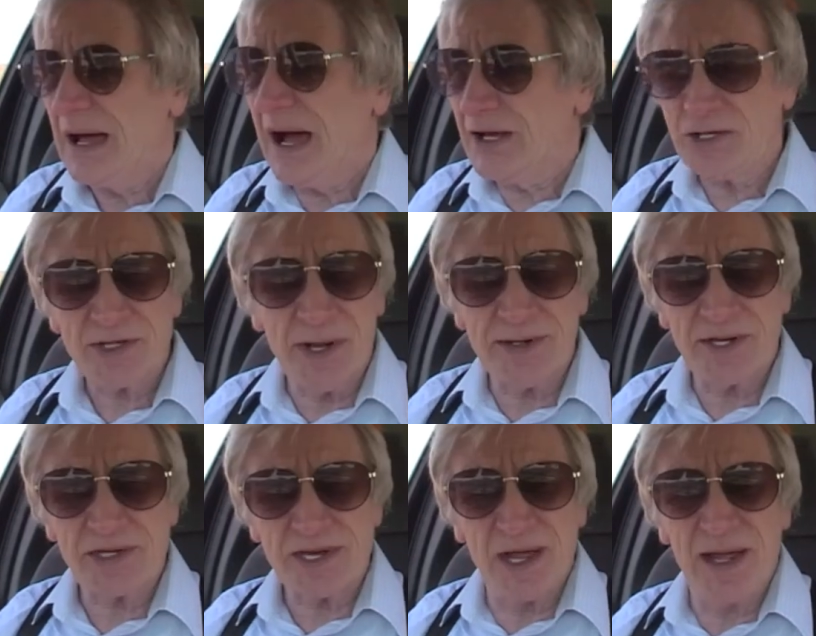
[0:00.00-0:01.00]
I just like
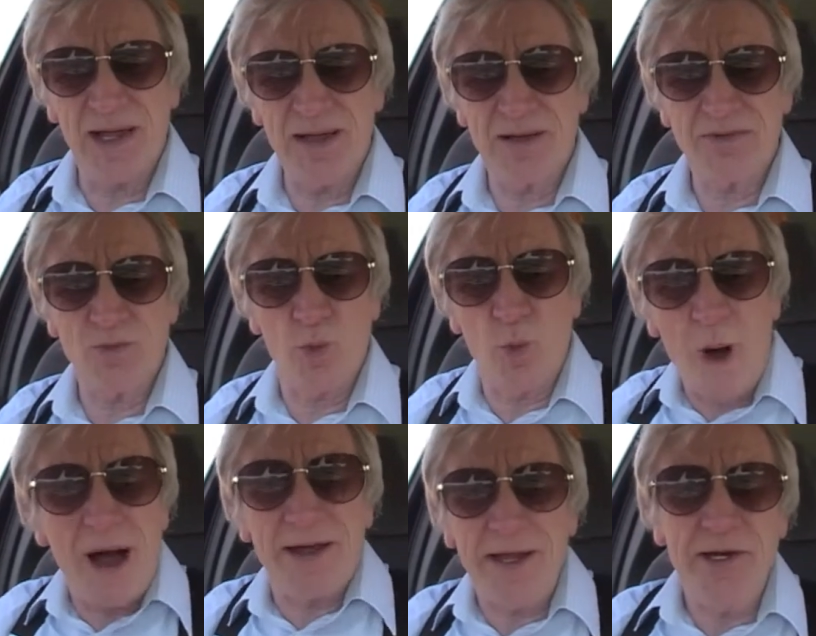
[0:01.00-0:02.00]
to say
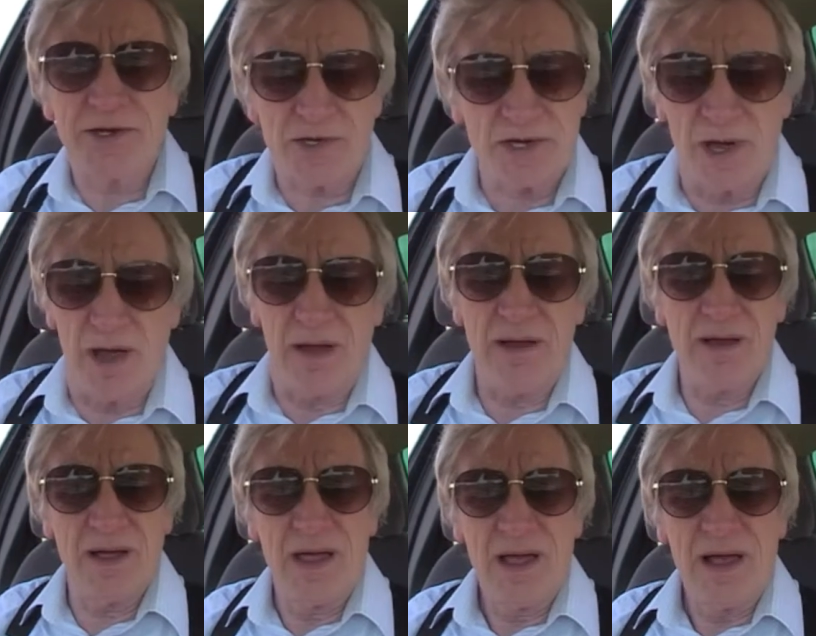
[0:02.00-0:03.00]
what I need to say,
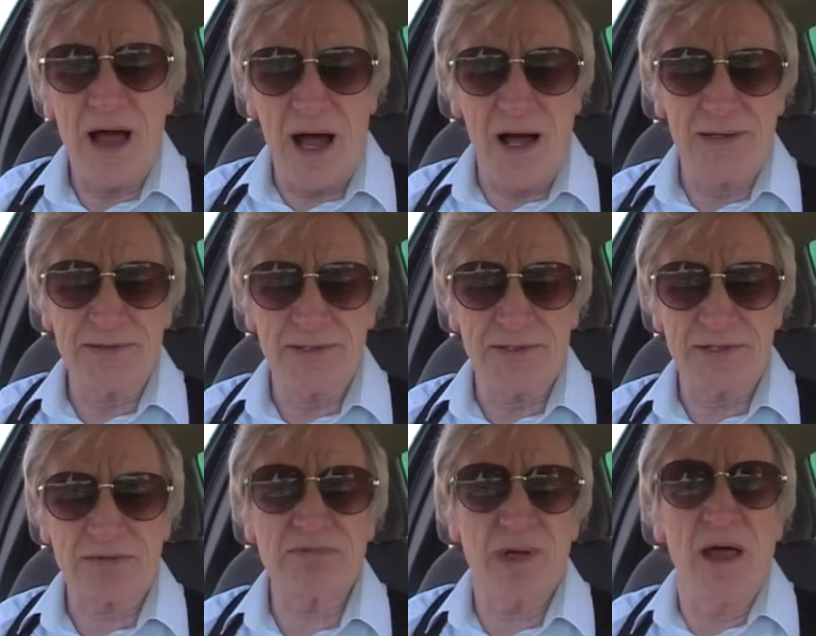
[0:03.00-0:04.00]
and
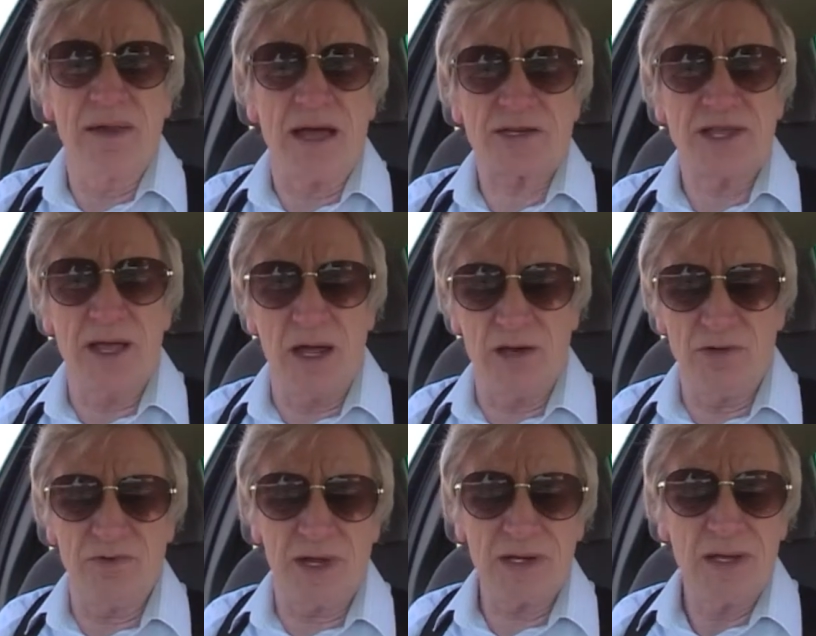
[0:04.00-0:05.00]
that's the end
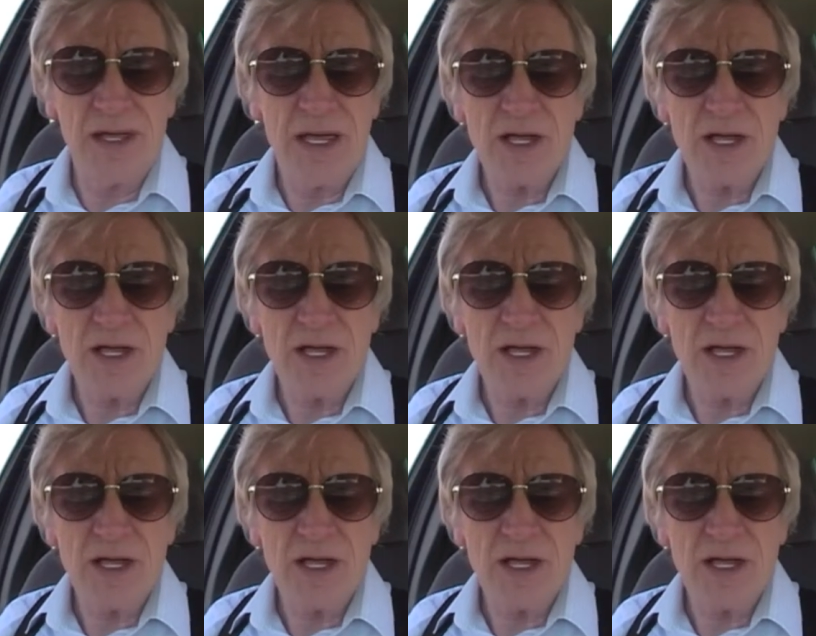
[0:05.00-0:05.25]
of it.